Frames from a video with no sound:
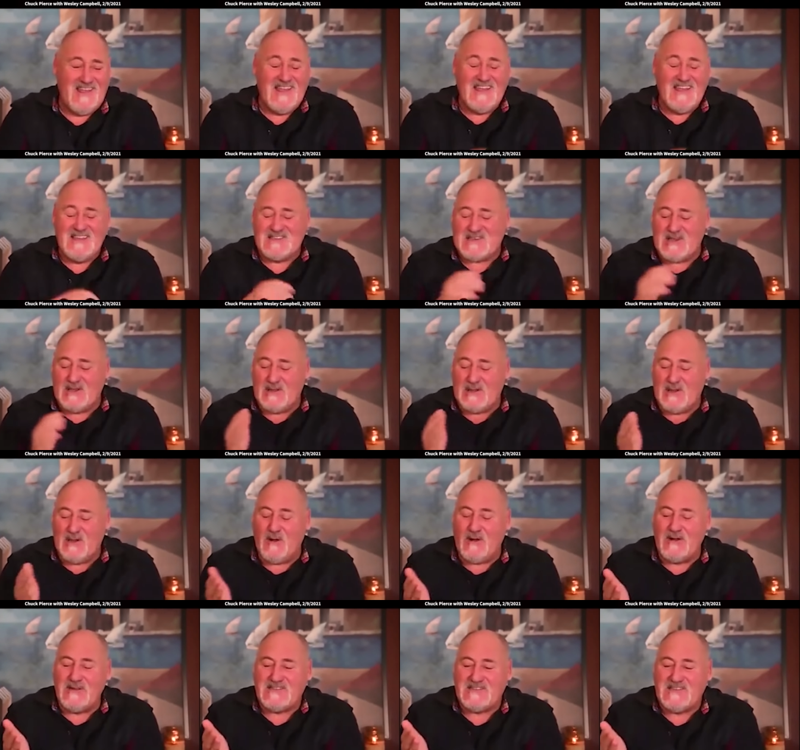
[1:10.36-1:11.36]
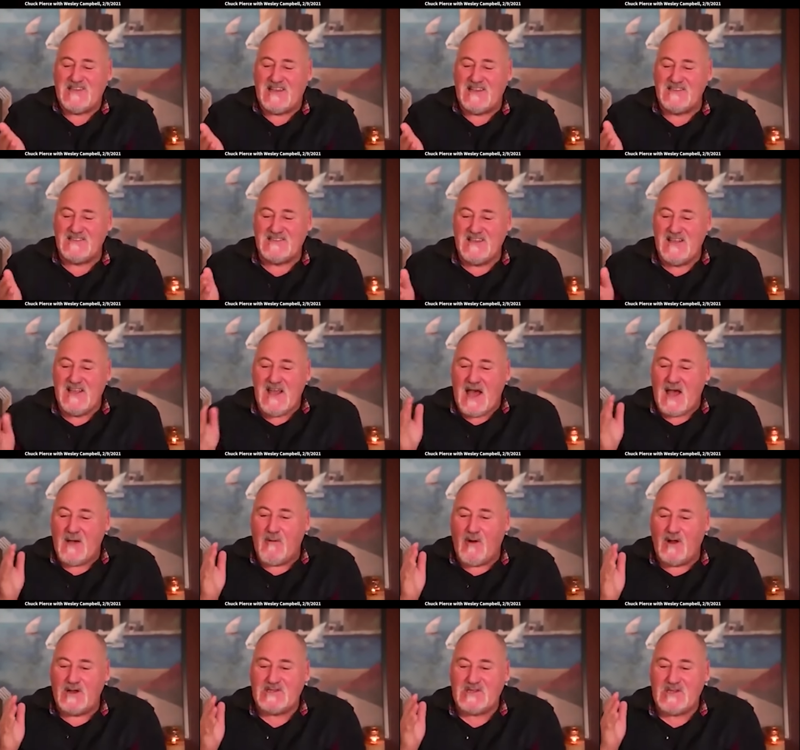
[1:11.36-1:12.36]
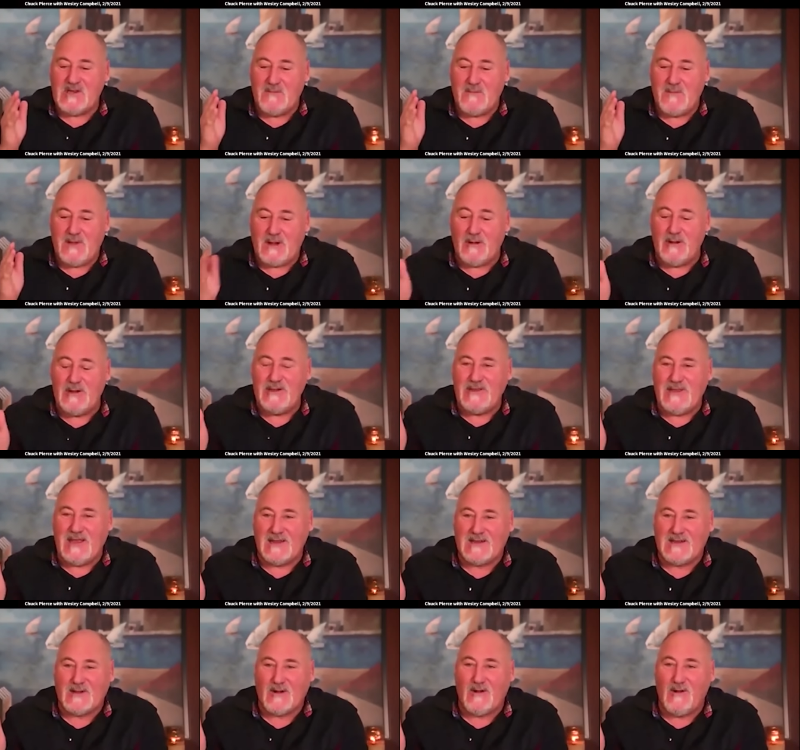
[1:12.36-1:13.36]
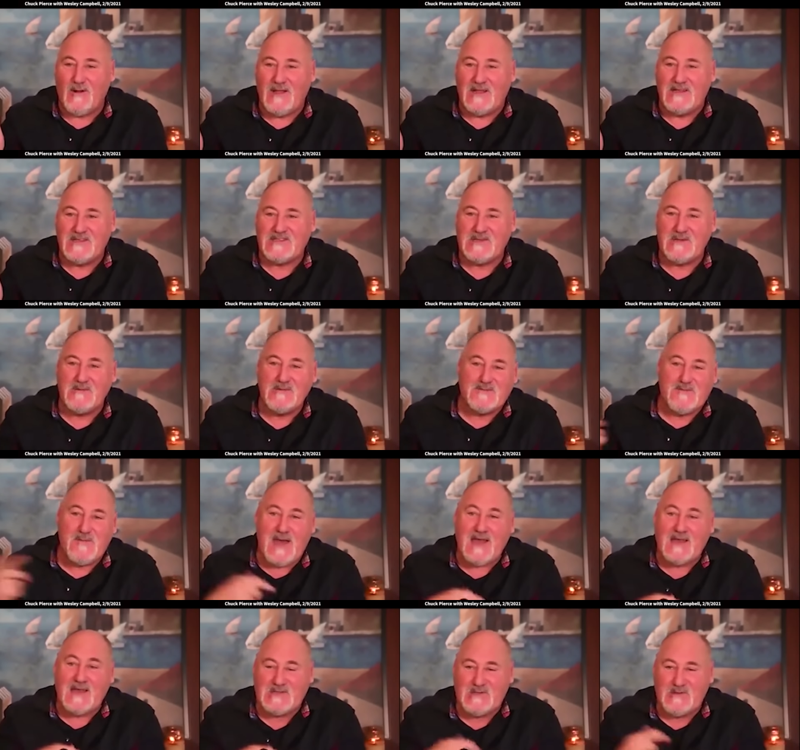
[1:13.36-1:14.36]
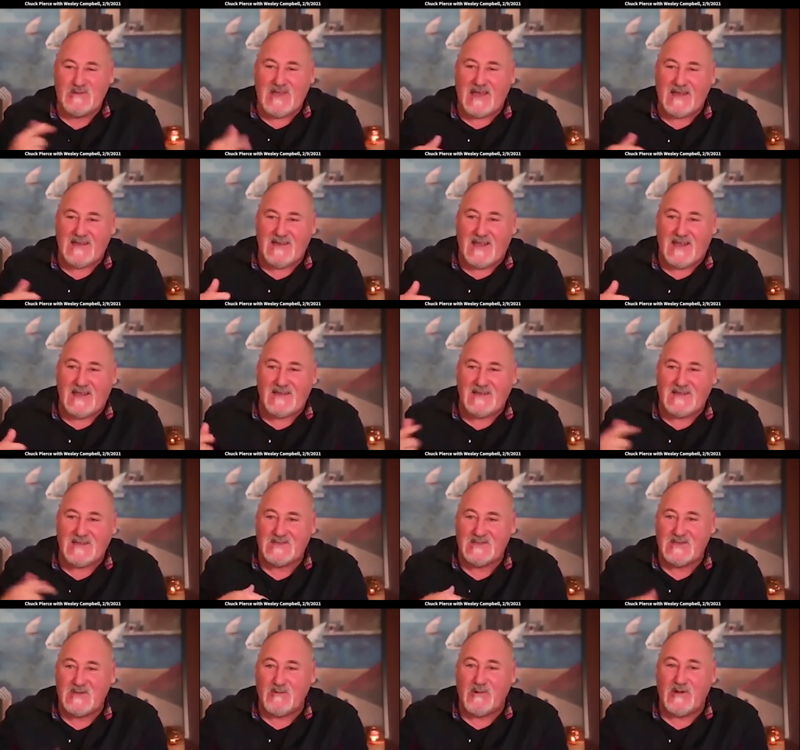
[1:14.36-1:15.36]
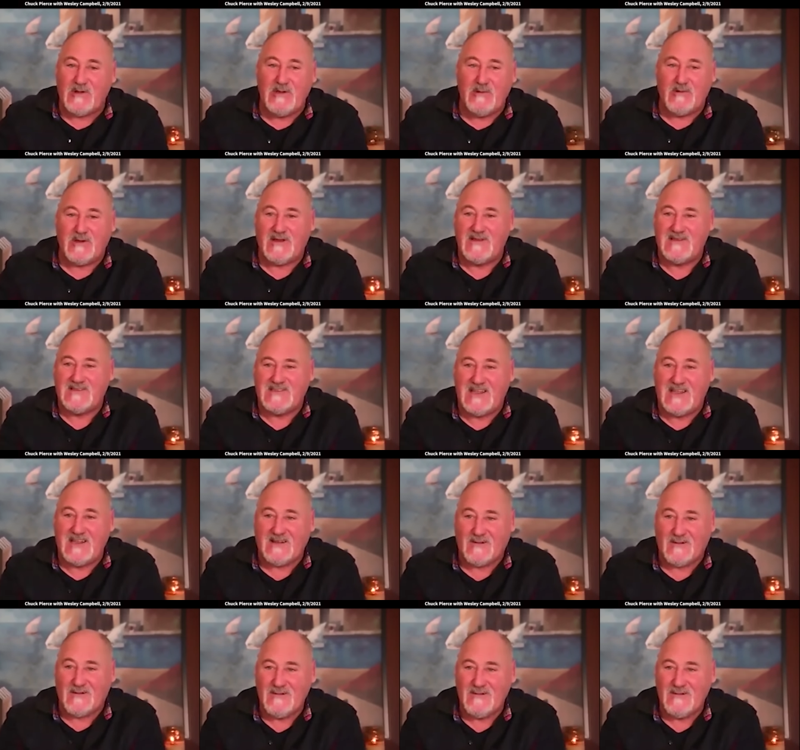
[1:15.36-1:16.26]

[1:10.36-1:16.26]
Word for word: So the Lord says, I want you to marry that girl. And she was mad at you that night because you where you were going to take her.